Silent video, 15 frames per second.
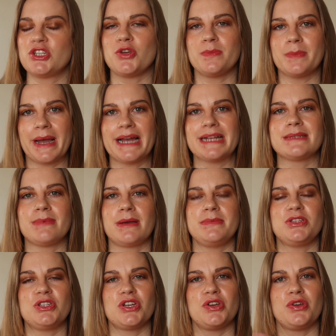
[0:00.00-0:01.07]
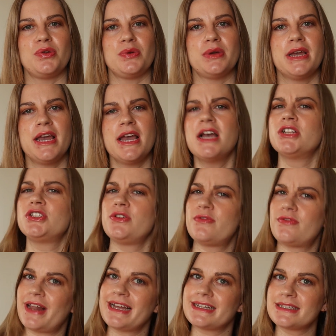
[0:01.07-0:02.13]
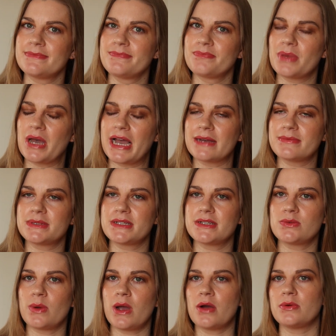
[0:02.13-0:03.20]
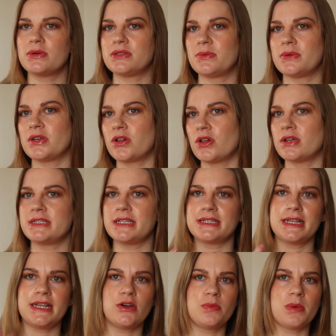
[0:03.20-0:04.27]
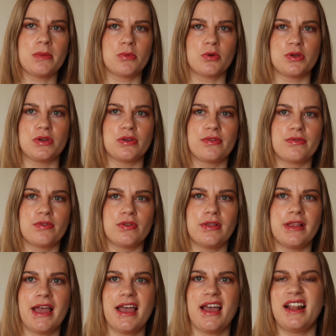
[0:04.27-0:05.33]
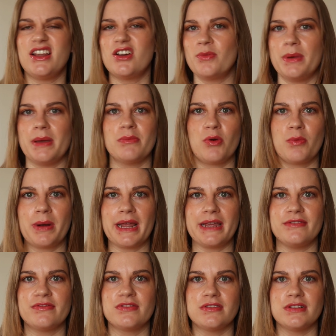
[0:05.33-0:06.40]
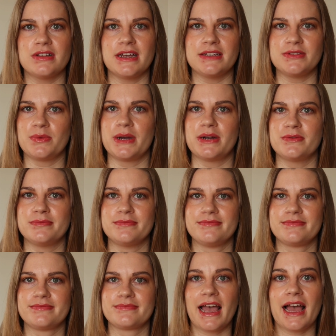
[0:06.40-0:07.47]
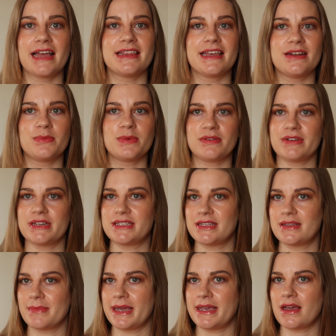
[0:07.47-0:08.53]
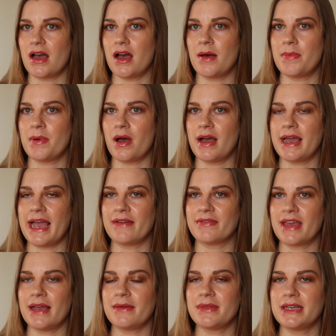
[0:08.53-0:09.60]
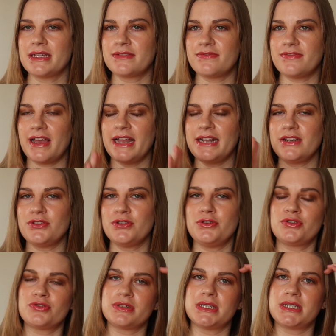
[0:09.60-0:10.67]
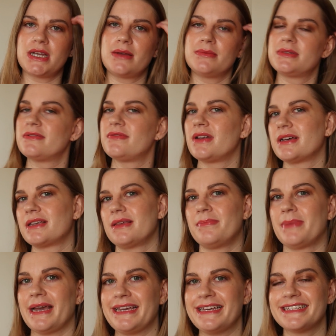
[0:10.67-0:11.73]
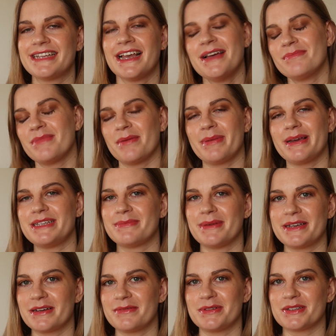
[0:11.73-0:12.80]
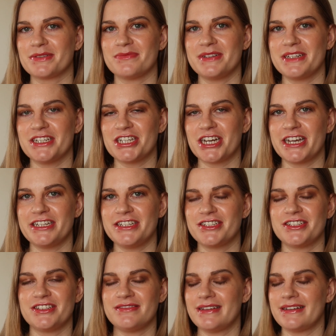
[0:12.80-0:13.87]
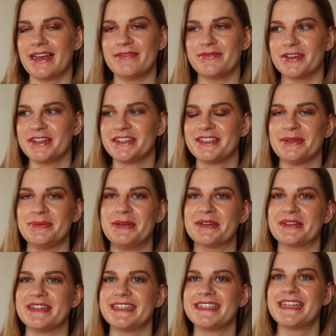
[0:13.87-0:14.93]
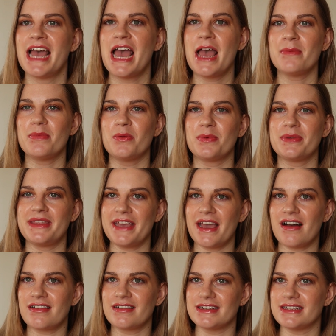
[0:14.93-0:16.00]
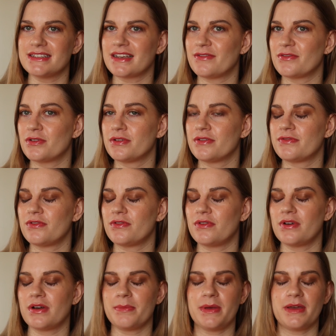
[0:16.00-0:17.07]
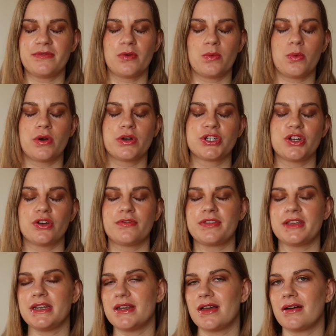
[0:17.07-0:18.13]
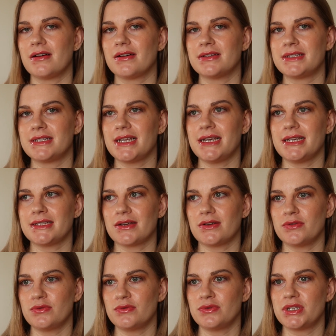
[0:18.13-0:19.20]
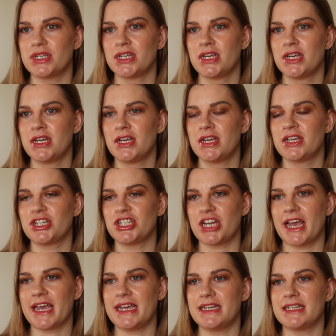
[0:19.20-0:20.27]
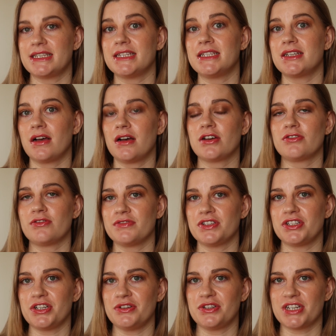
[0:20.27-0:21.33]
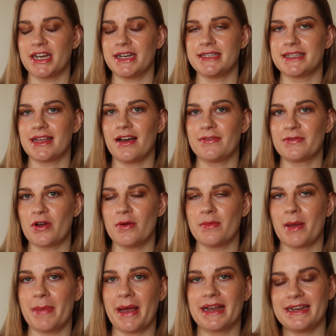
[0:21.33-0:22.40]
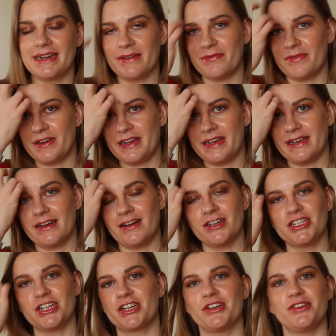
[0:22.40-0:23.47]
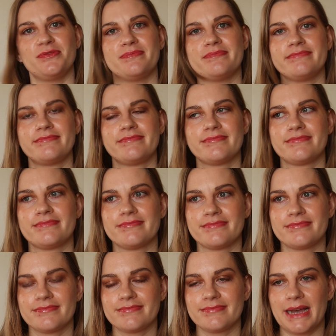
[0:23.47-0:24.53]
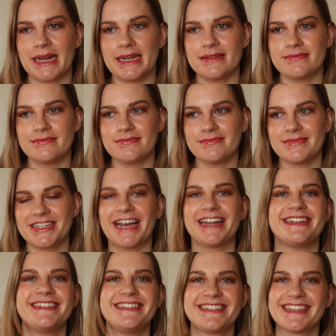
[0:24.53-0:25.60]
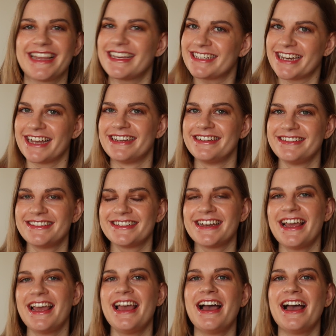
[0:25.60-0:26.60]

too matte maybe too too flat perhaps as well as with a gloss it's a little bit more youthful a little bit more playful as well and then with the rest of the makeup, I have kept things fairly neutral in terms of like the base. My base makeup doesn't really change ever, to be honest. But with the eyes, I've gone for a bit of a wash of the NARS Is Old shade, the darker of the two shades that I've got in my pan in every eyeshadow palette challenge, that challenge.